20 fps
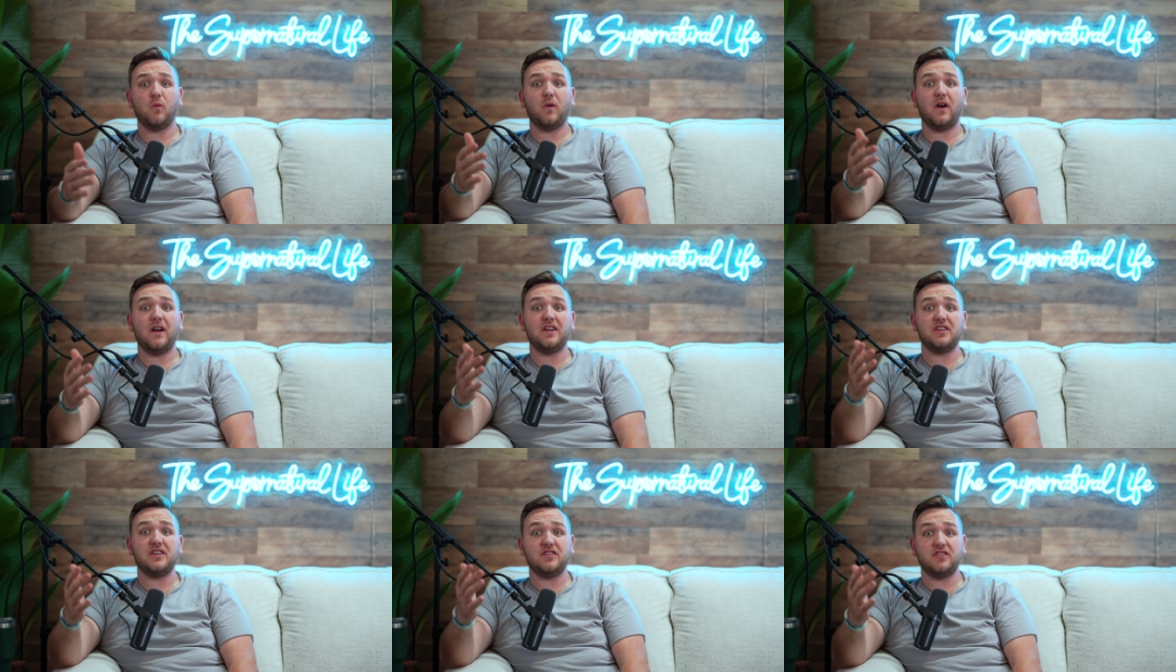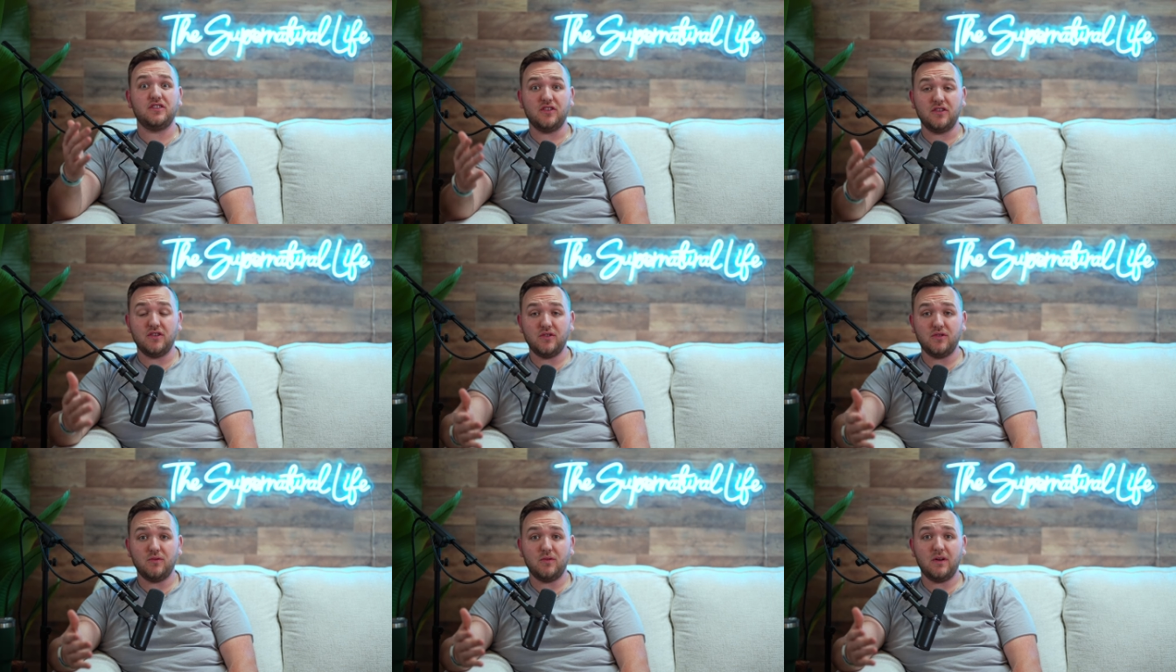what
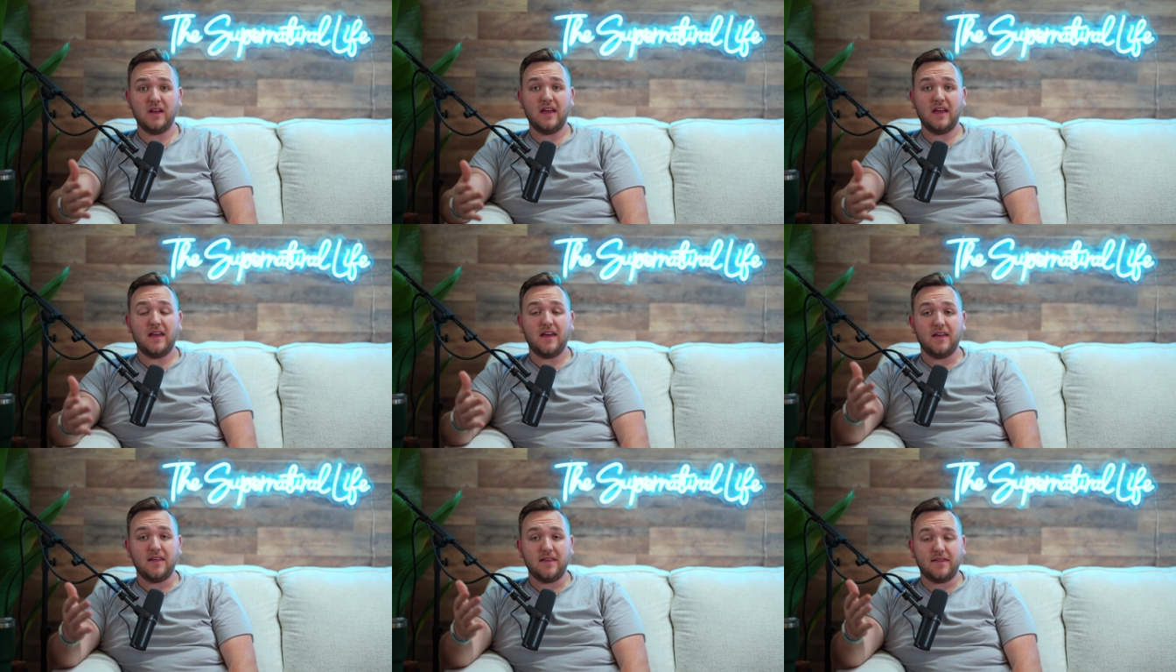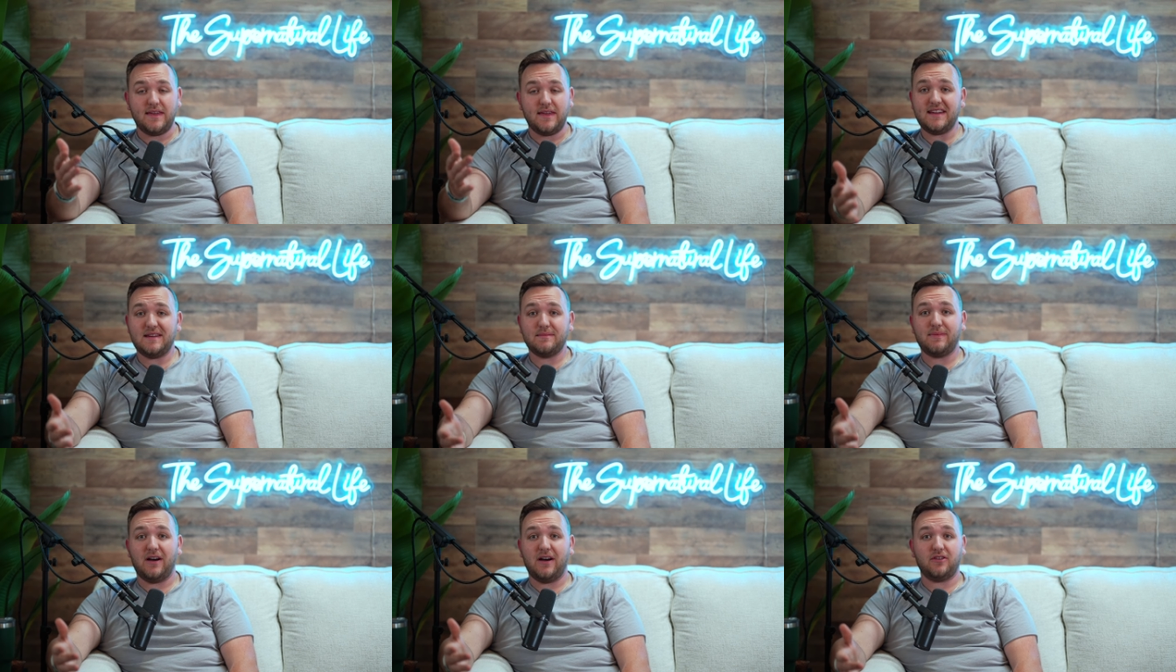you
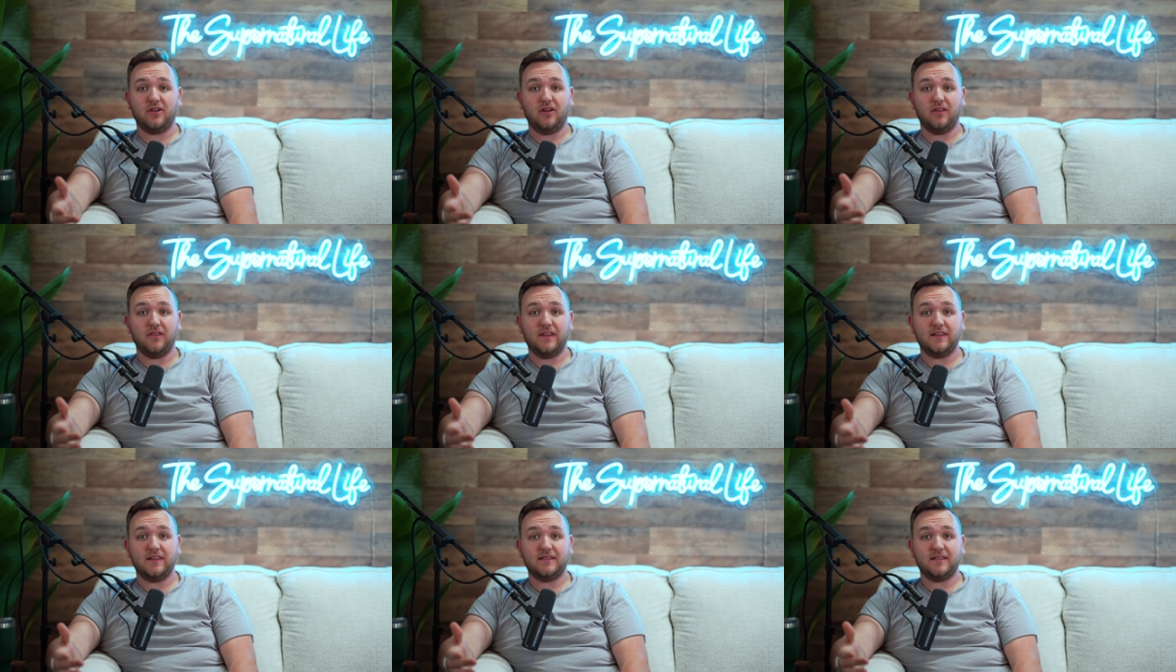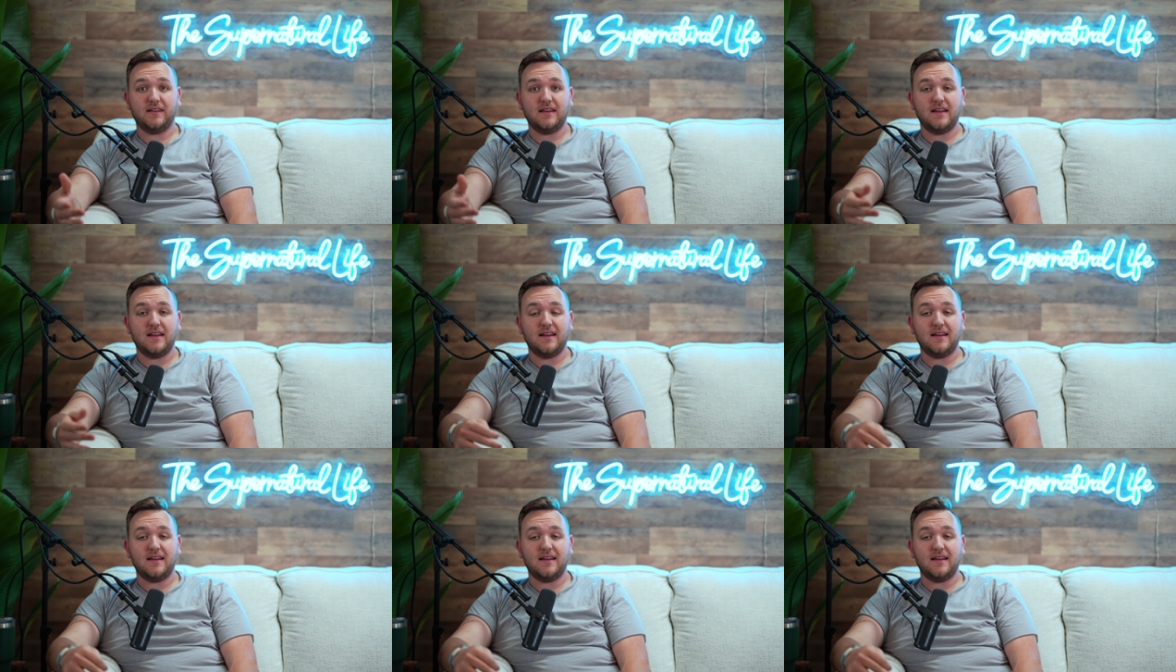think about all this.